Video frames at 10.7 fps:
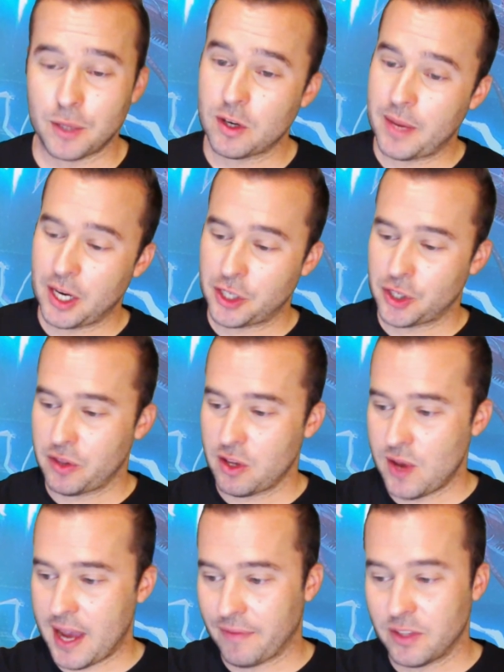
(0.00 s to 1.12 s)
You want to make sure that
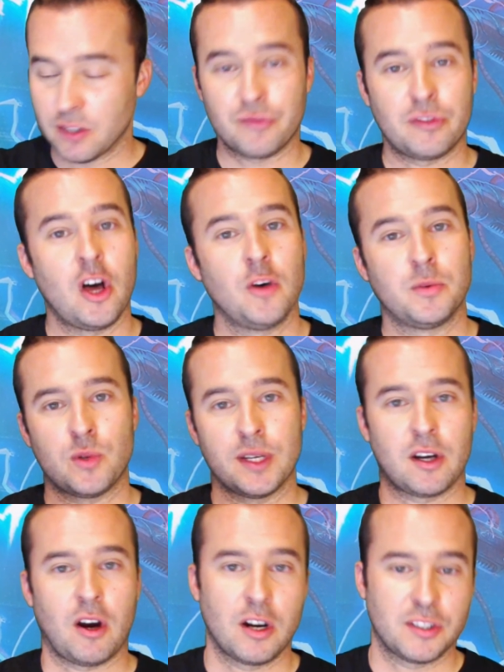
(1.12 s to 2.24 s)
you have this flow between
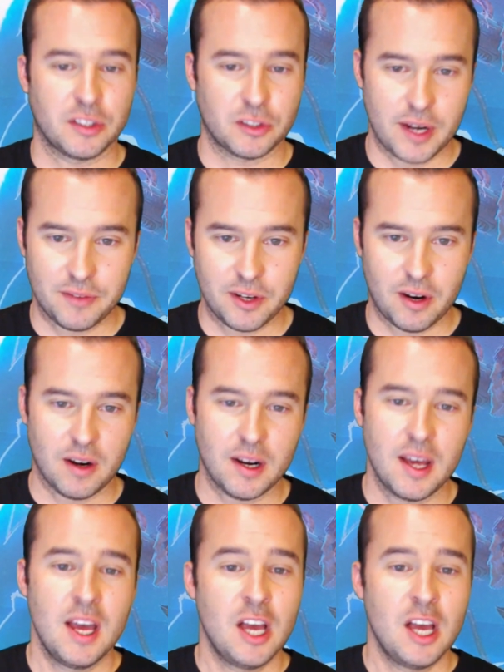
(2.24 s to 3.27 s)
cards and graveyard.